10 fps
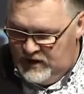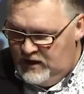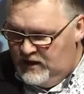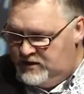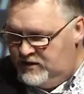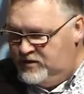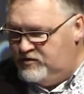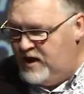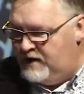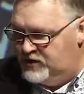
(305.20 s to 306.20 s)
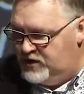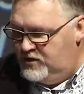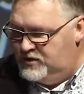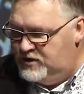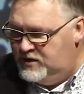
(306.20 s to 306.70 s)
So this graph
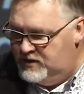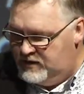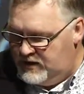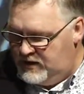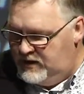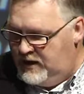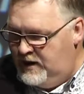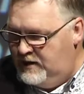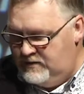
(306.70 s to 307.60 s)
shows here